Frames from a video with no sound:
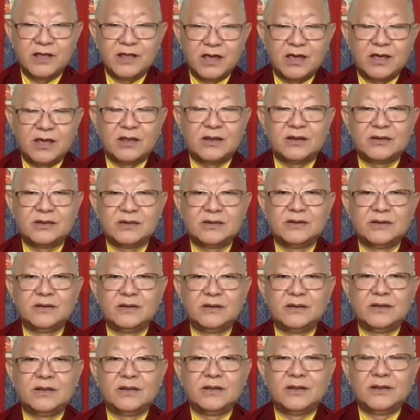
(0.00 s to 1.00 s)
there.
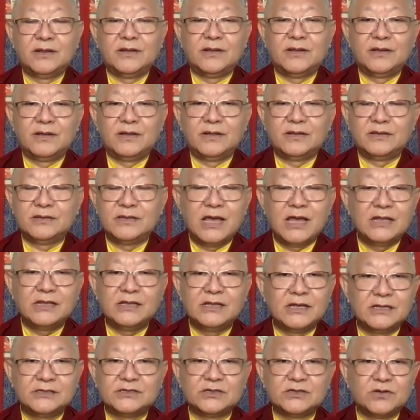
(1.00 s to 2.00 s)

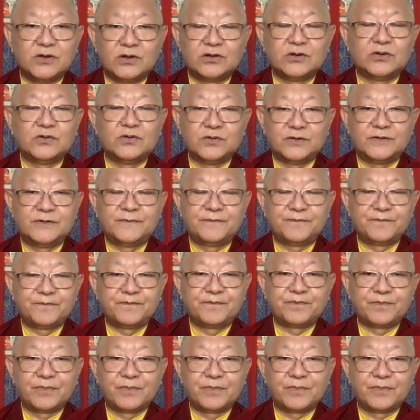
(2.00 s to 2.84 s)
Then it's not good.